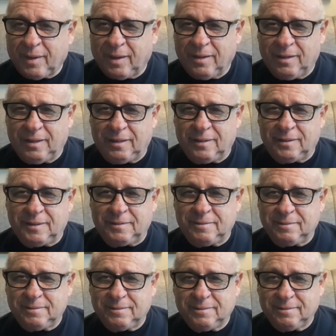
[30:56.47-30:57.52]
Yeah,
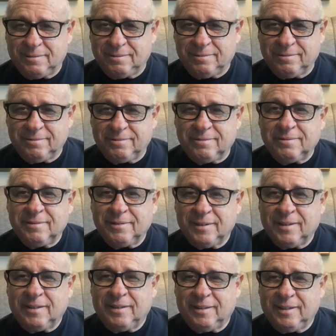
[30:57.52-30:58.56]

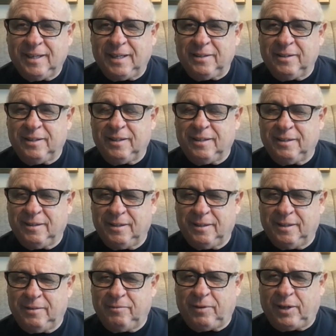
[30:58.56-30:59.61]

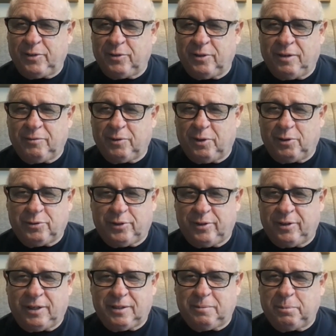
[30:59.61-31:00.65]
in Vaishnav culture, you're
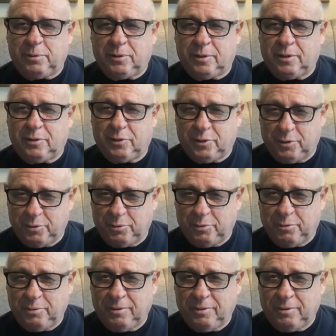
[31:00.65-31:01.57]
not supposed to sue